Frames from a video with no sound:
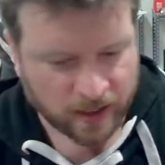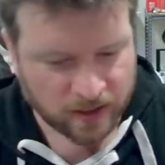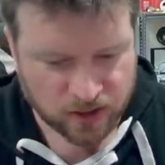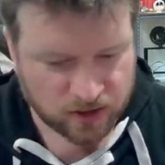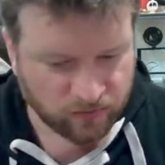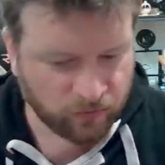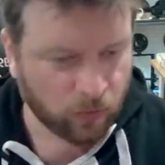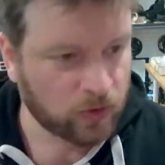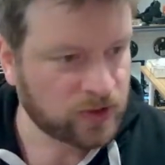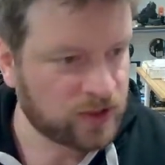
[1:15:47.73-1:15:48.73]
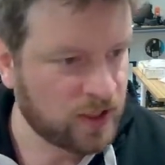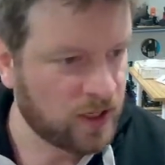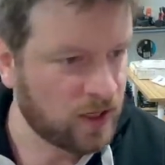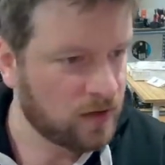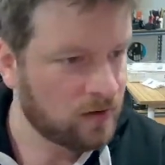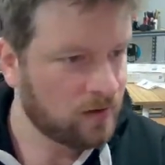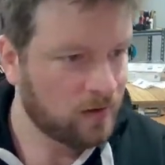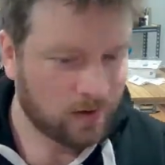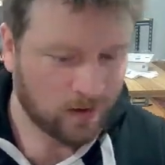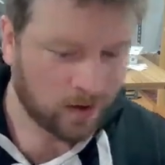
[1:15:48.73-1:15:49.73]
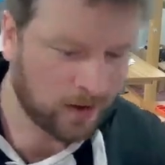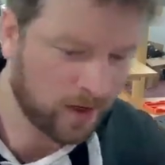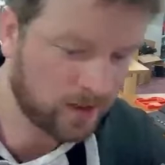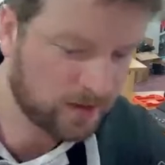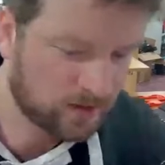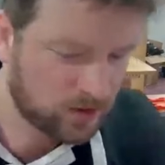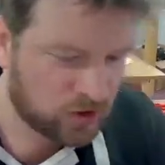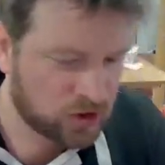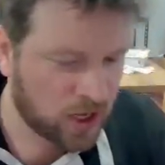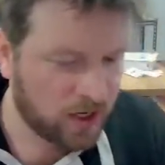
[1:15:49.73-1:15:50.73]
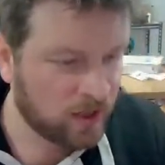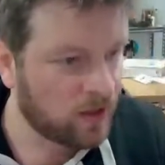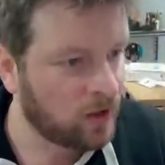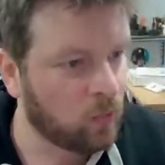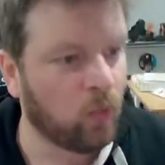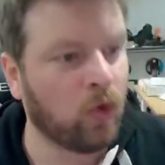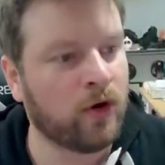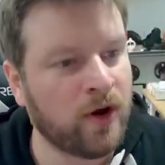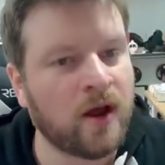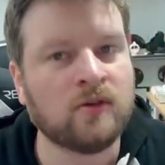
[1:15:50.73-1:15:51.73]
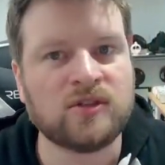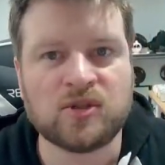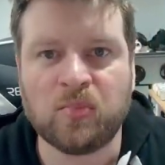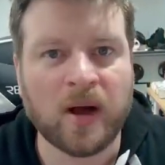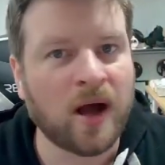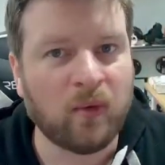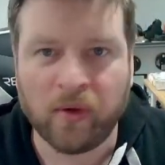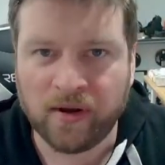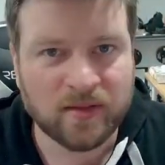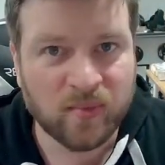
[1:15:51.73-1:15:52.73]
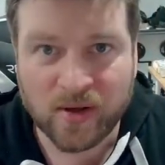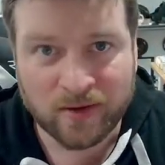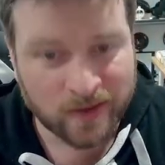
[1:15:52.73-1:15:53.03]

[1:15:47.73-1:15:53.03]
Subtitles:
can just foresee a nice shiny like worn down spot right in the middle